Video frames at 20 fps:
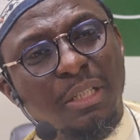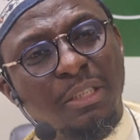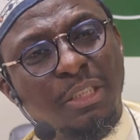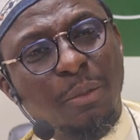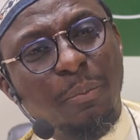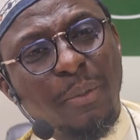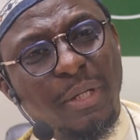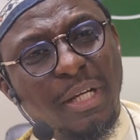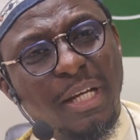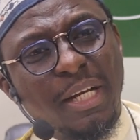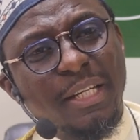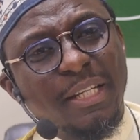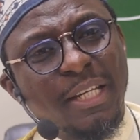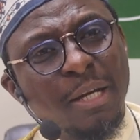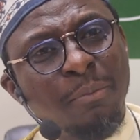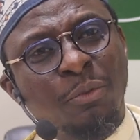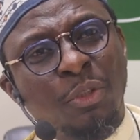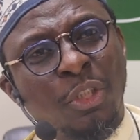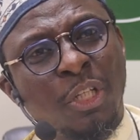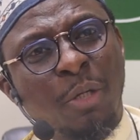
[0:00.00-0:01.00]
Jibril
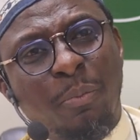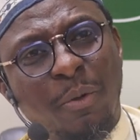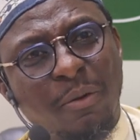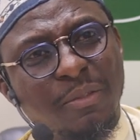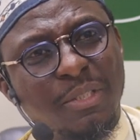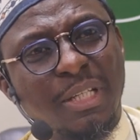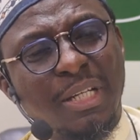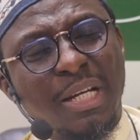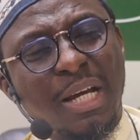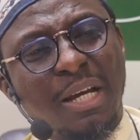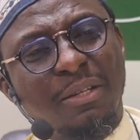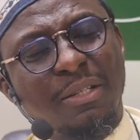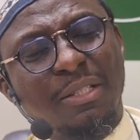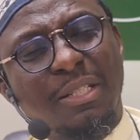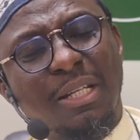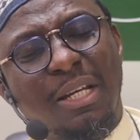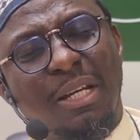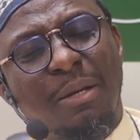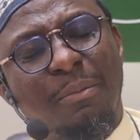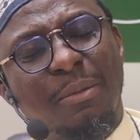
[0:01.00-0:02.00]
came to the Prophet sallallahu
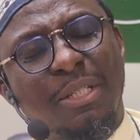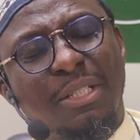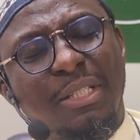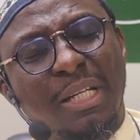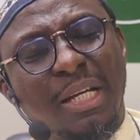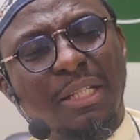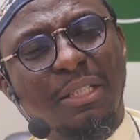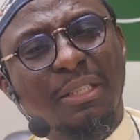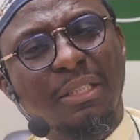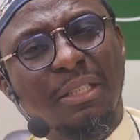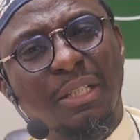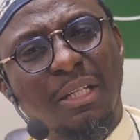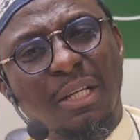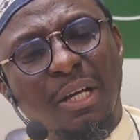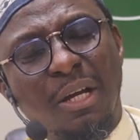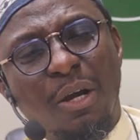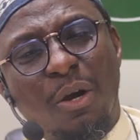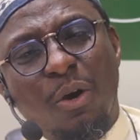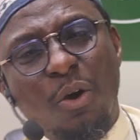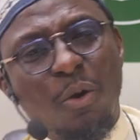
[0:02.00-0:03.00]
alaihi wasallam and said,
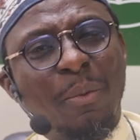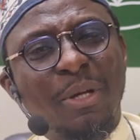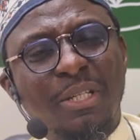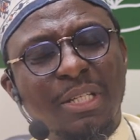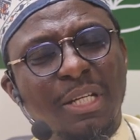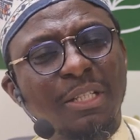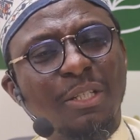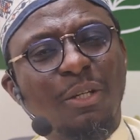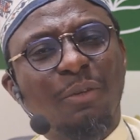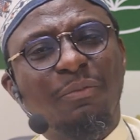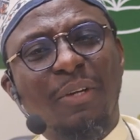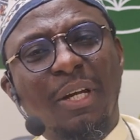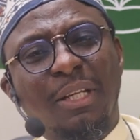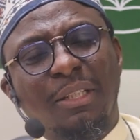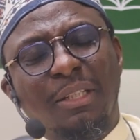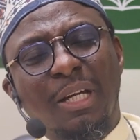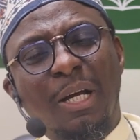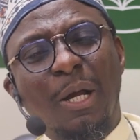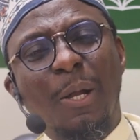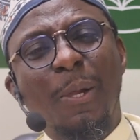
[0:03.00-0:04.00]
"Oh Messenger of
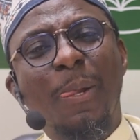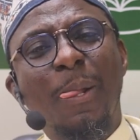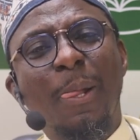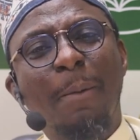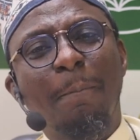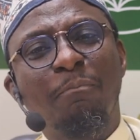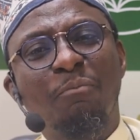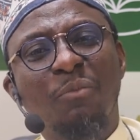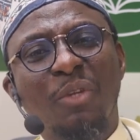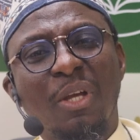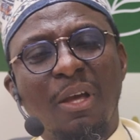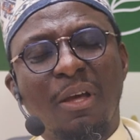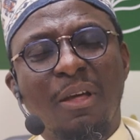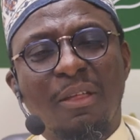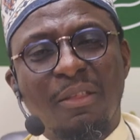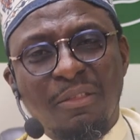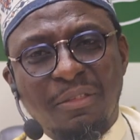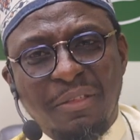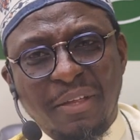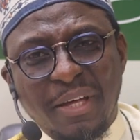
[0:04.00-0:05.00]
Allah,
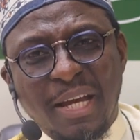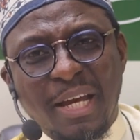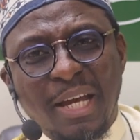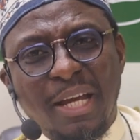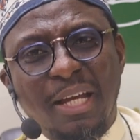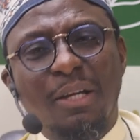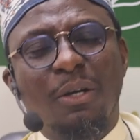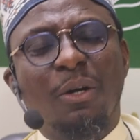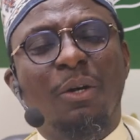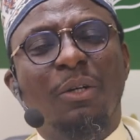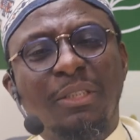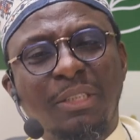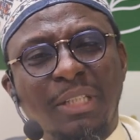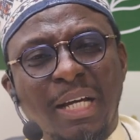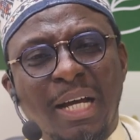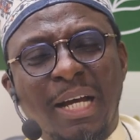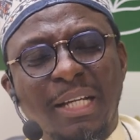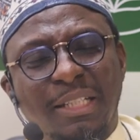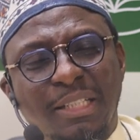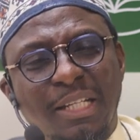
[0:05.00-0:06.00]

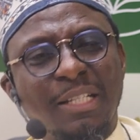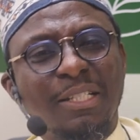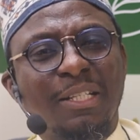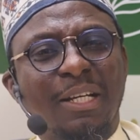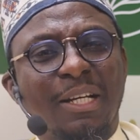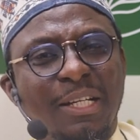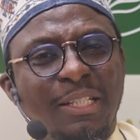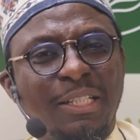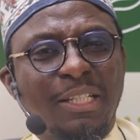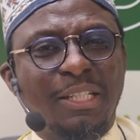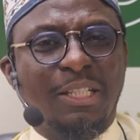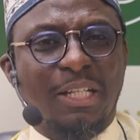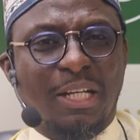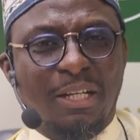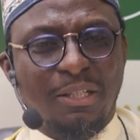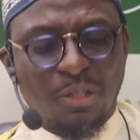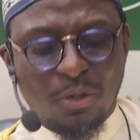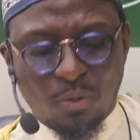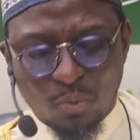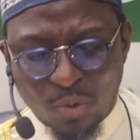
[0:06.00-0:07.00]
that is
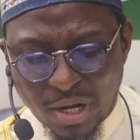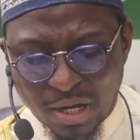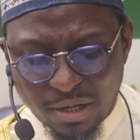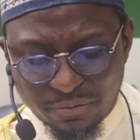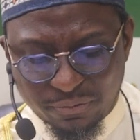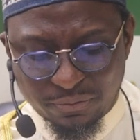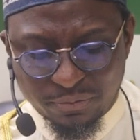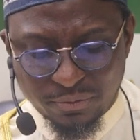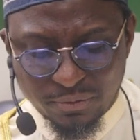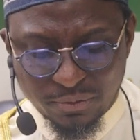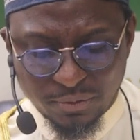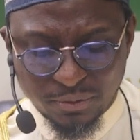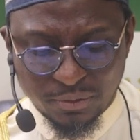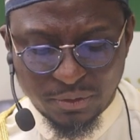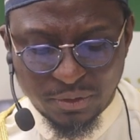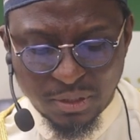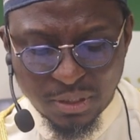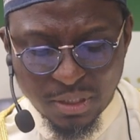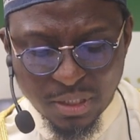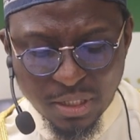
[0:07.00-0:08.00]
Khadija, your wife.
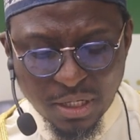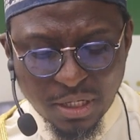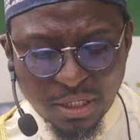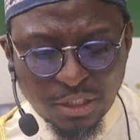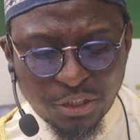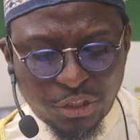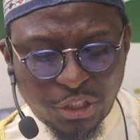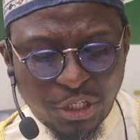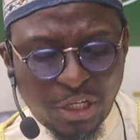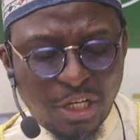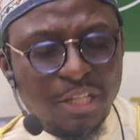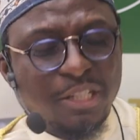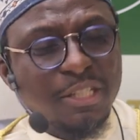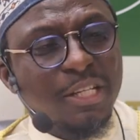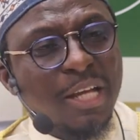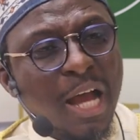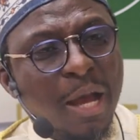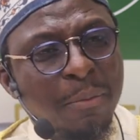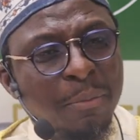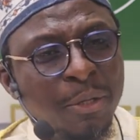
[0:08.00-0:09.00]
She is
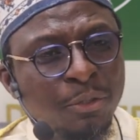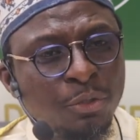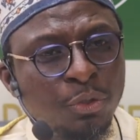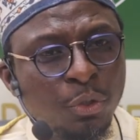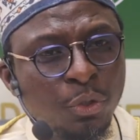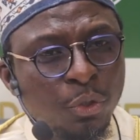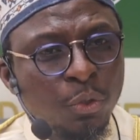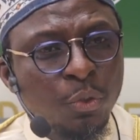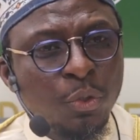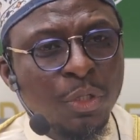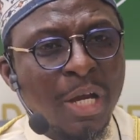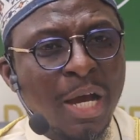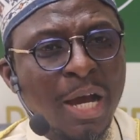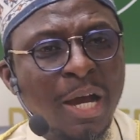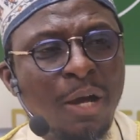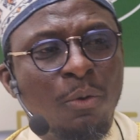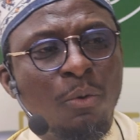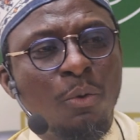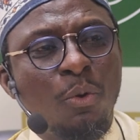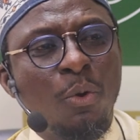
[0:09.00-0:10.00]
coming to you
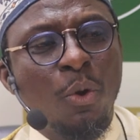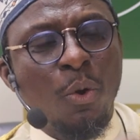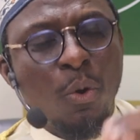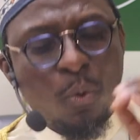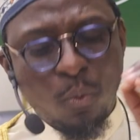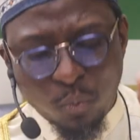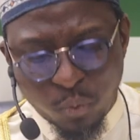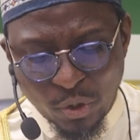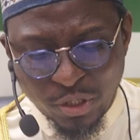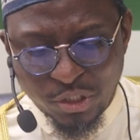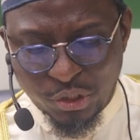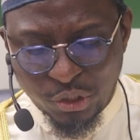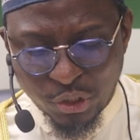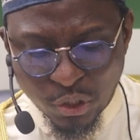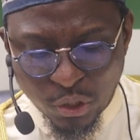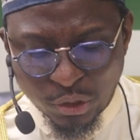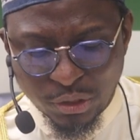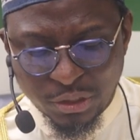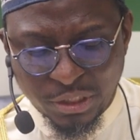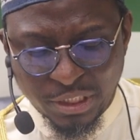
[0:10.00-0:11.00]
now with
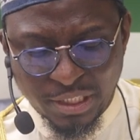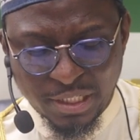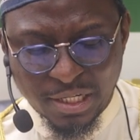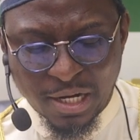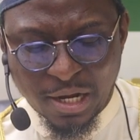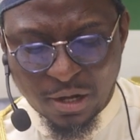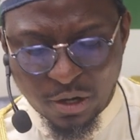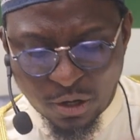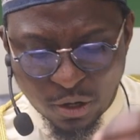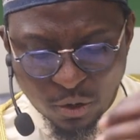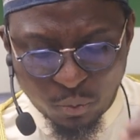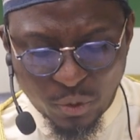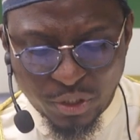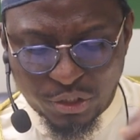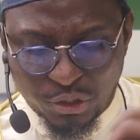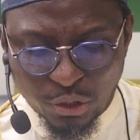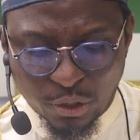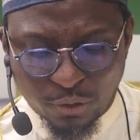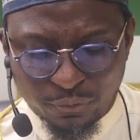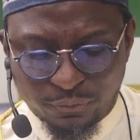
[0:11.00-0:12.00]
your dinner or
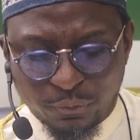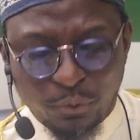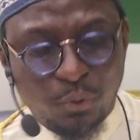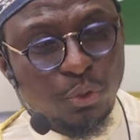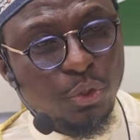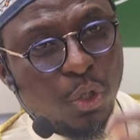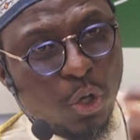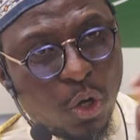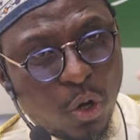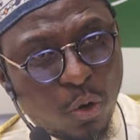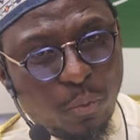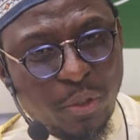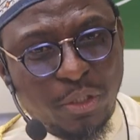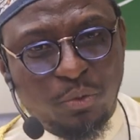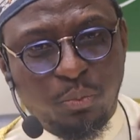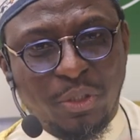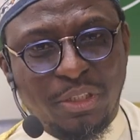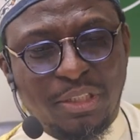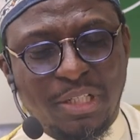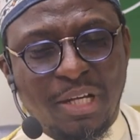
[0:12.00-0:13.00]
with your food or
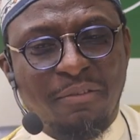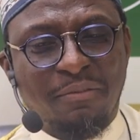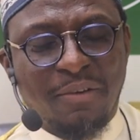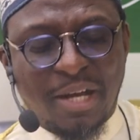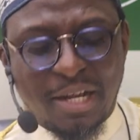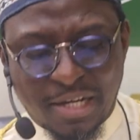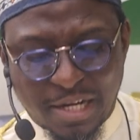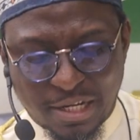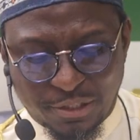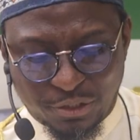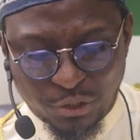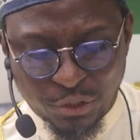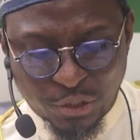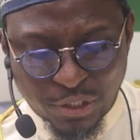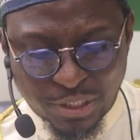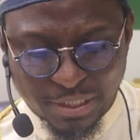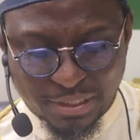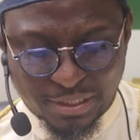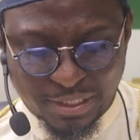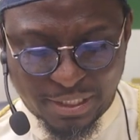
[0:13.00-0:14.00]
with whatever that you're
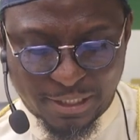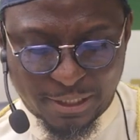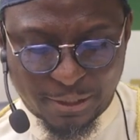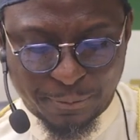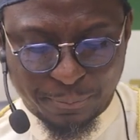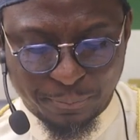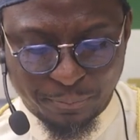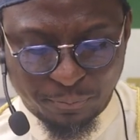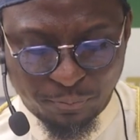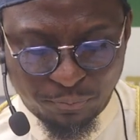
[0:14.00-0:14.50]
going to take.